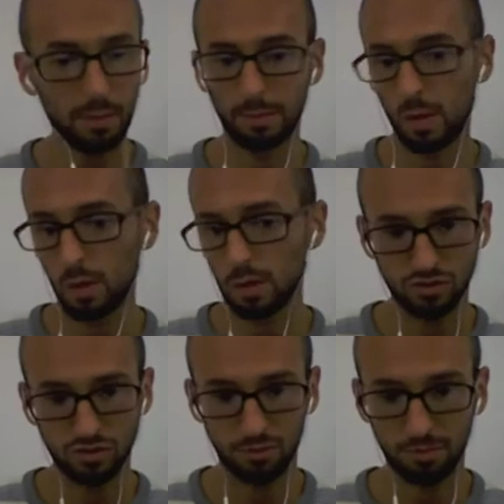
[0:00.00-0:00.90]
bolos
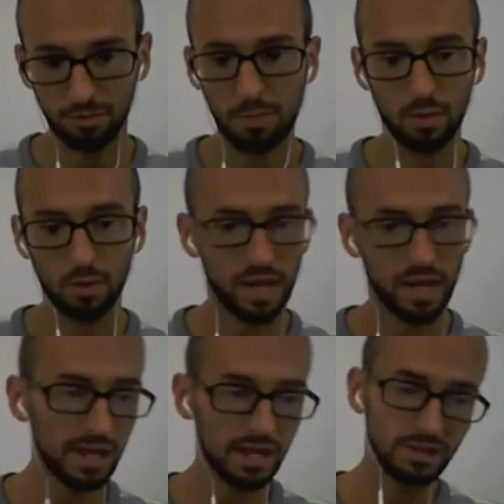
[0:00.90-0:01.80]
from people, or,
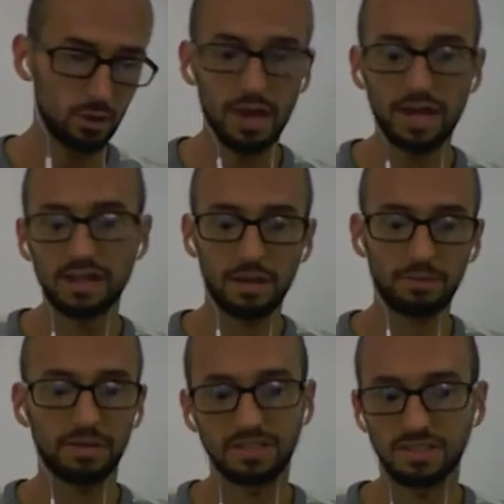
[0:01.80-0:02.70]
hey, heads up,
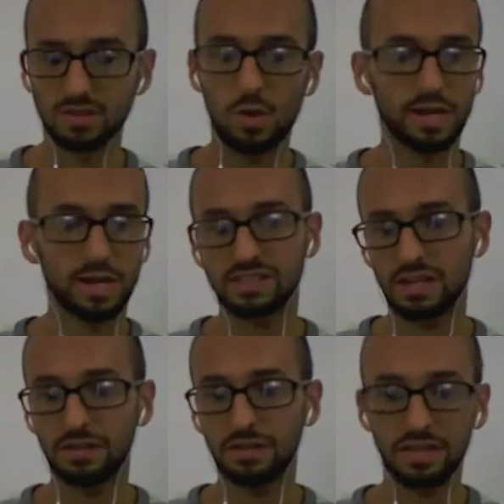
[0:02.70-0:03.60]
this is going on sale,
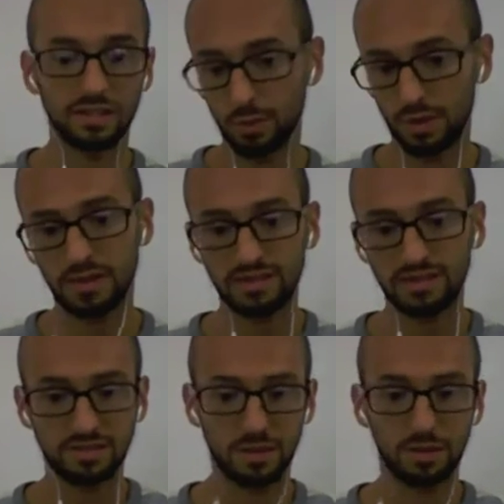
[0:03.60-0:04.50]
then, get this,
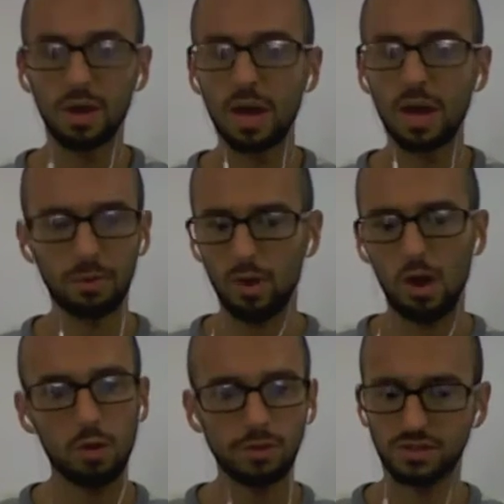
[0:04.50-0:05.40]
people are
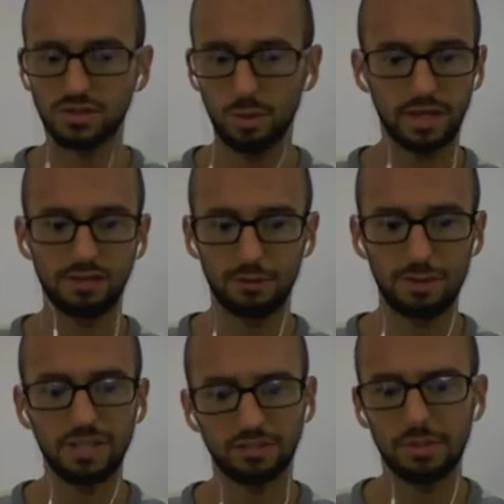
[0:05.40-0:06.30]
always throwing
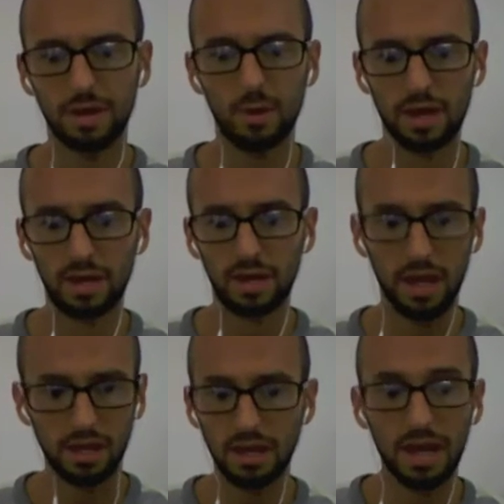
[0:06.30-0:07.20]
information my way,
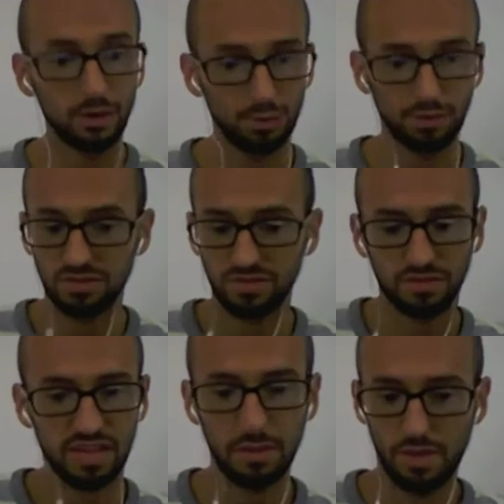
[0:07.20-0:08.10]
and I do the
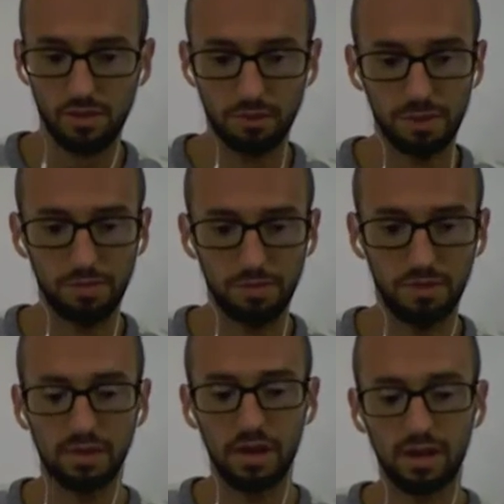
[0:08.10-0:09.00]
same with other people.
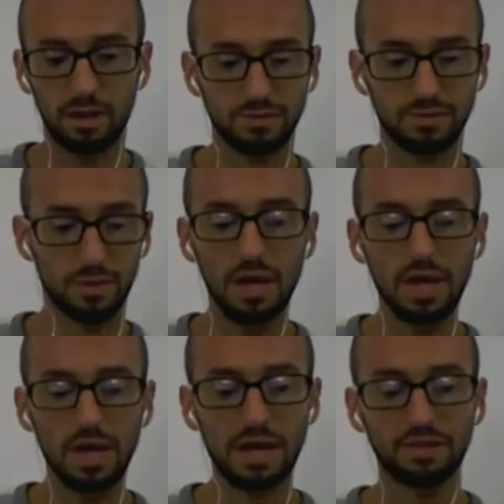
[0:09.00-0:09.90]
So
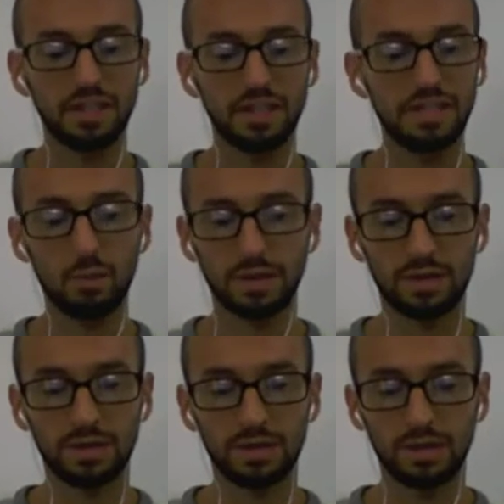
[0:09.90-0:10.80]
definitely network.